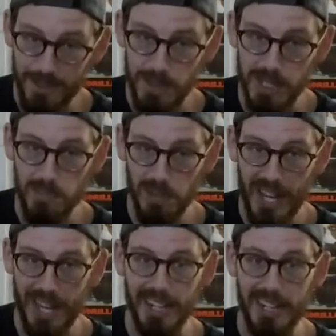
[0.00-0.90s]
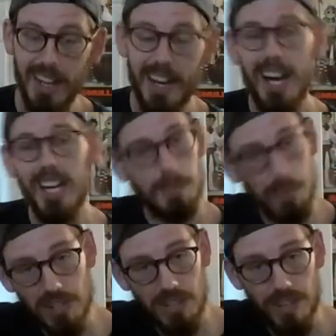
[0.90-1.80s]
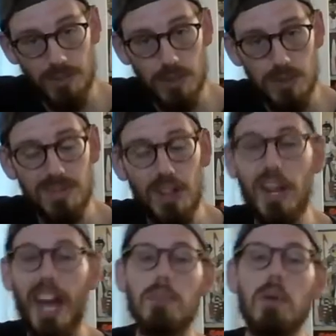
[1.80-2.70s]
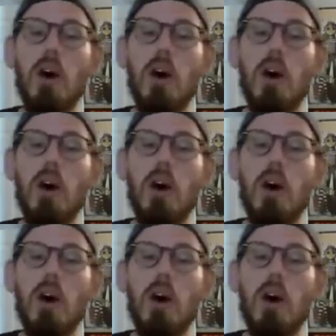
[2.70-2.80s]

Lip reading: to explain, especially if you use vocab.